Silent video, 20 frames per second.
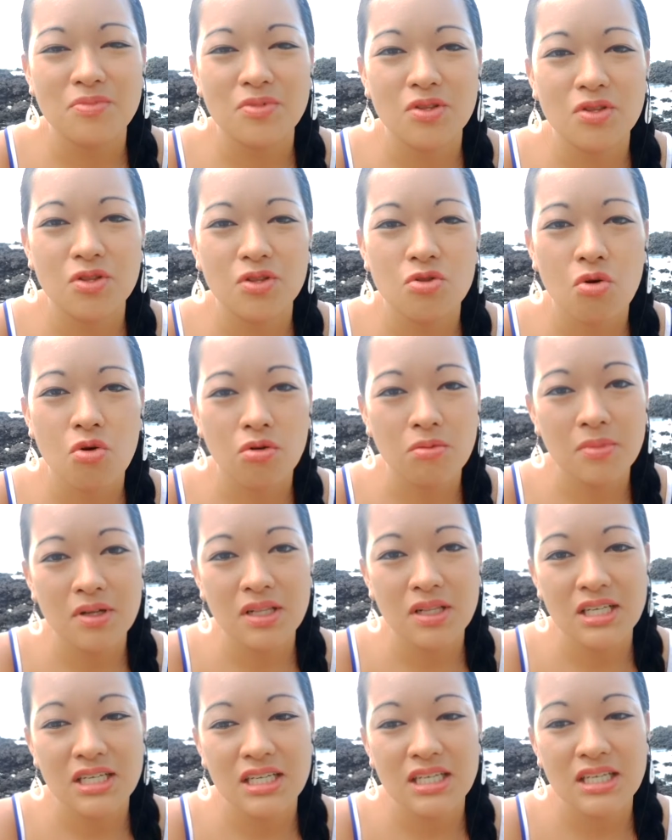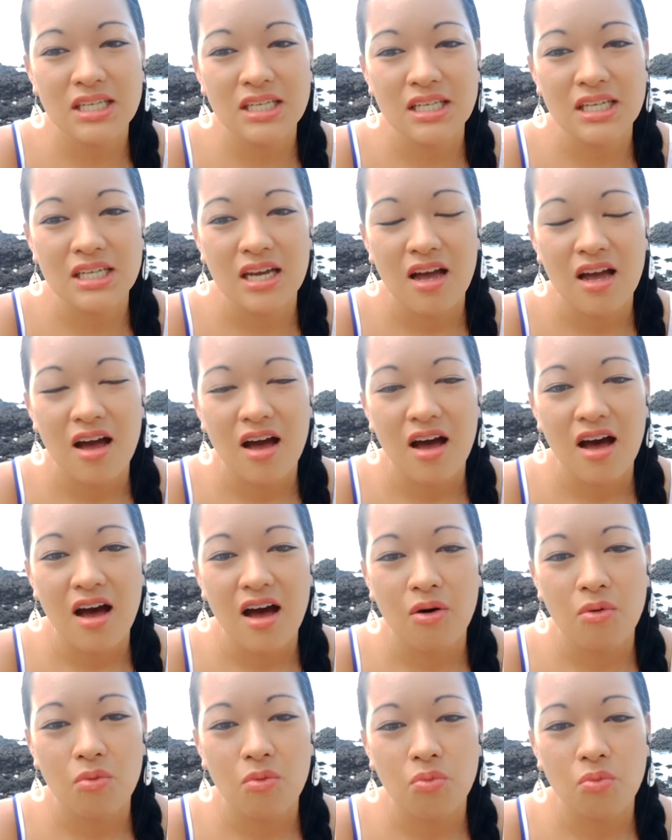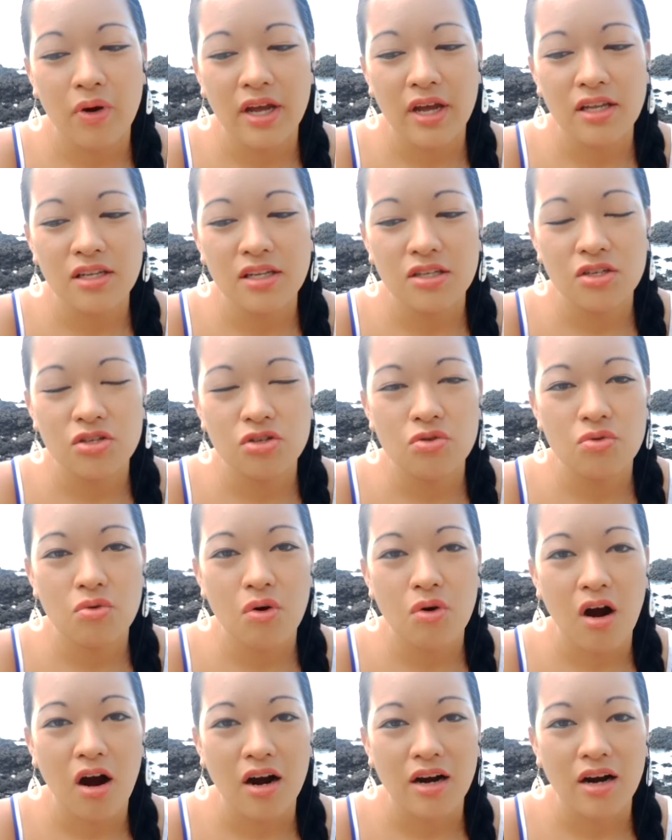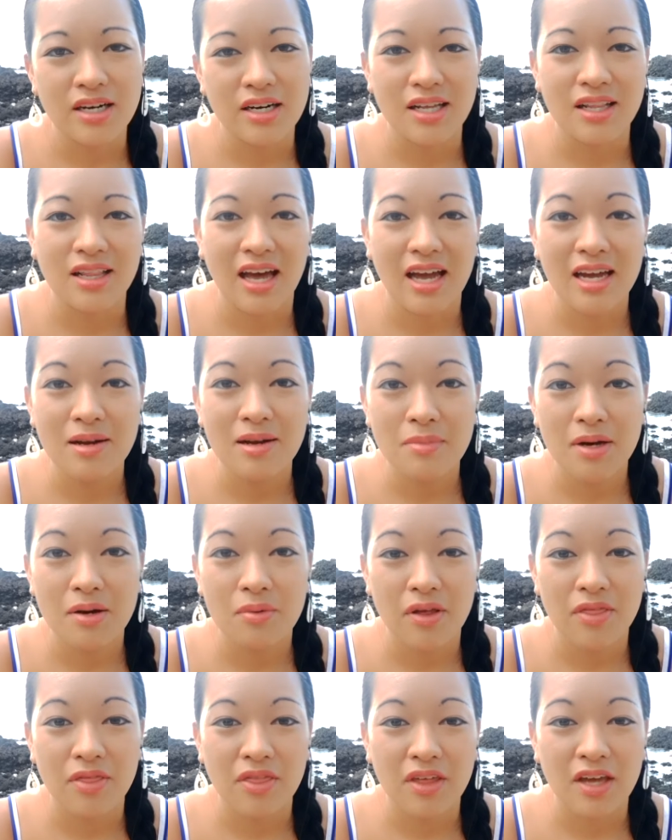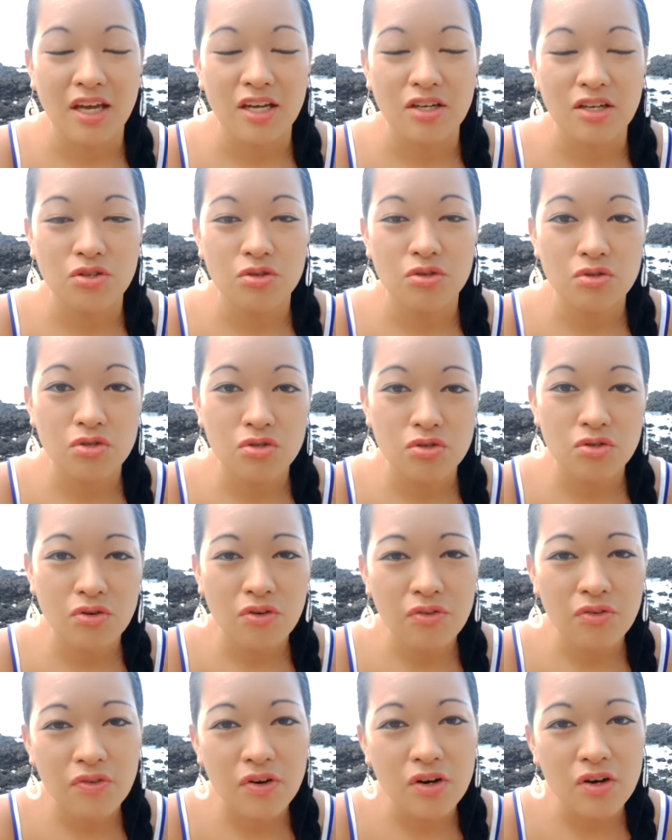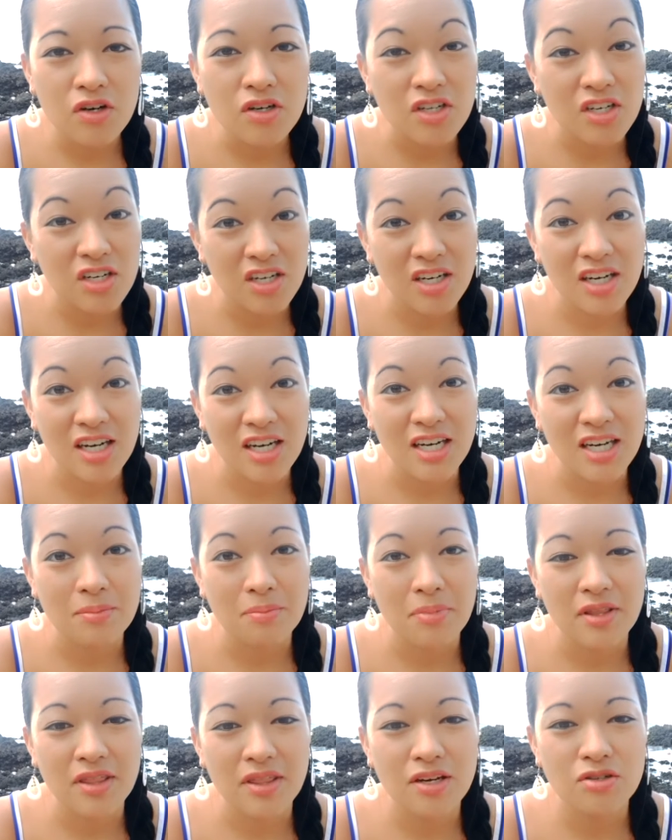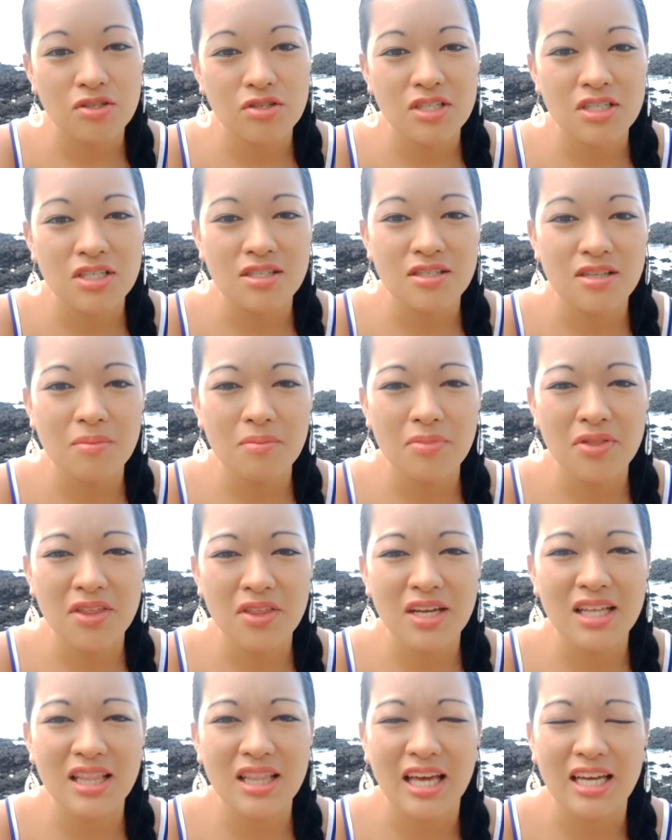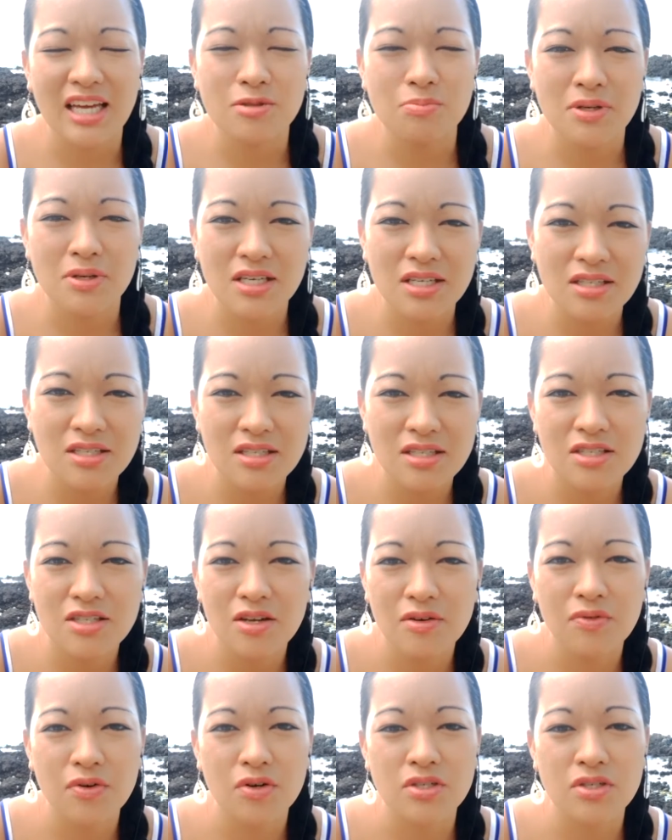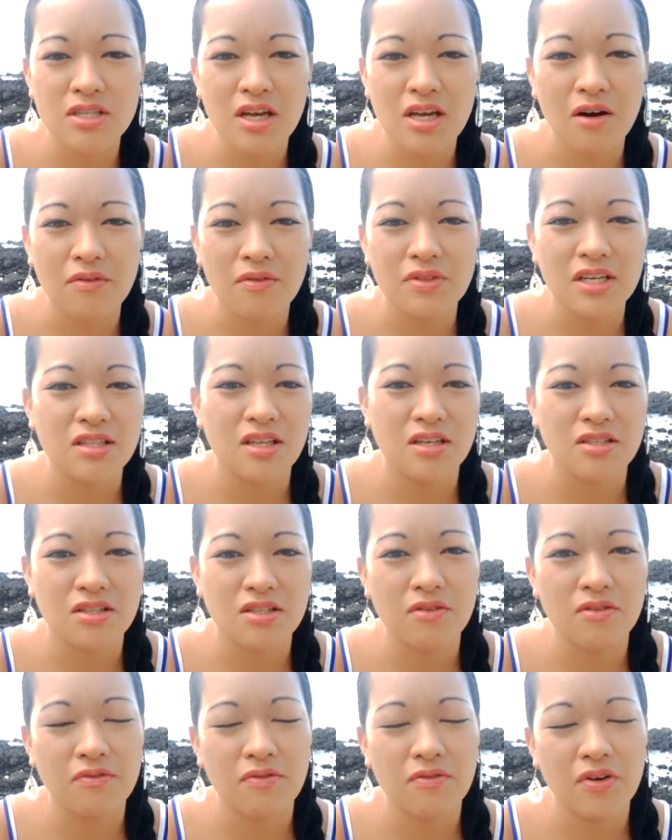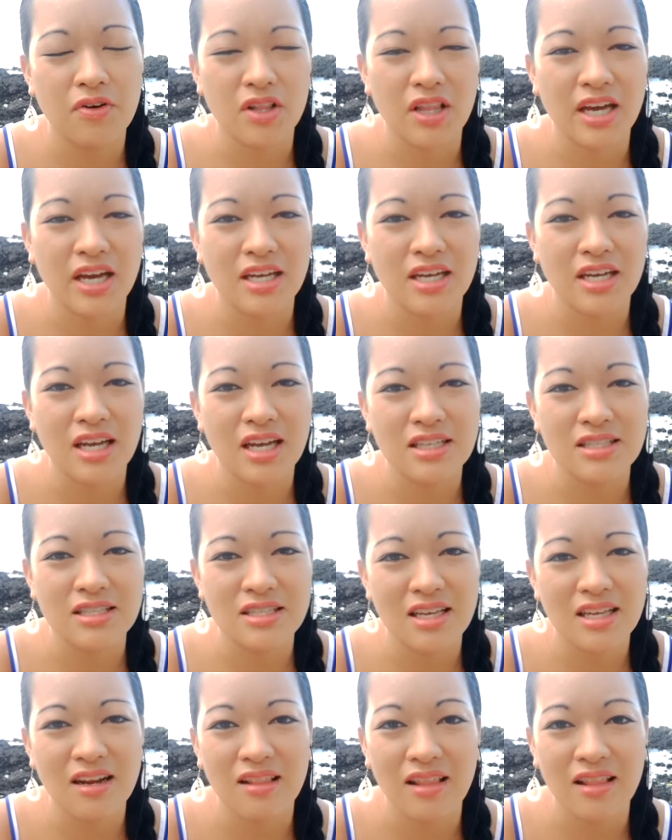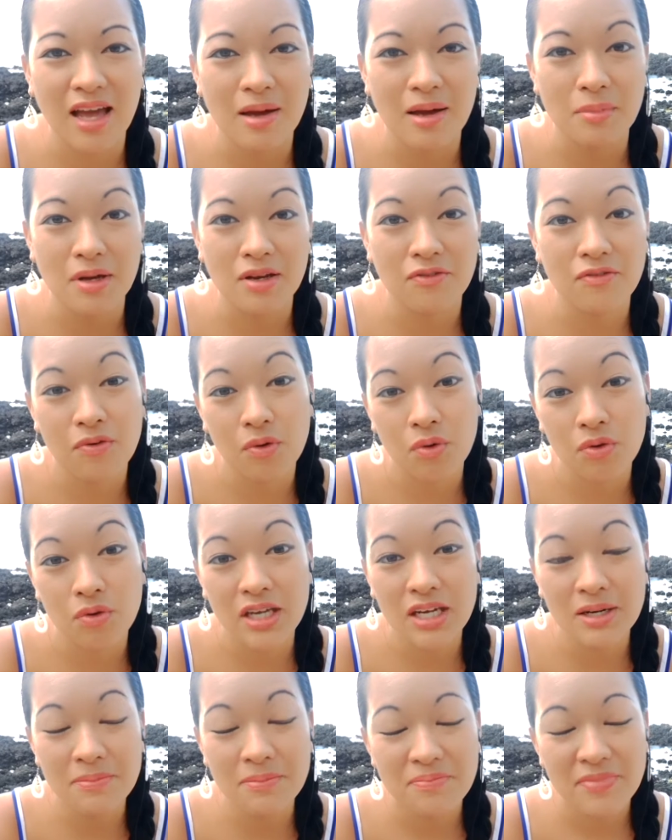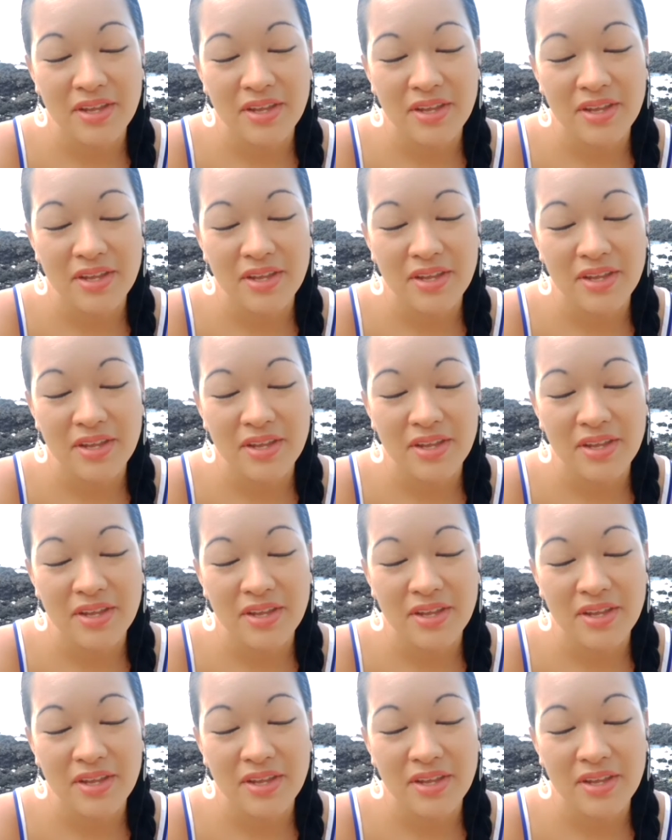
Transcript: normally, when you are in alignment with it, you do feel good, but there's just something like pieces of yourself that doesn't feel like it's in alignment fully.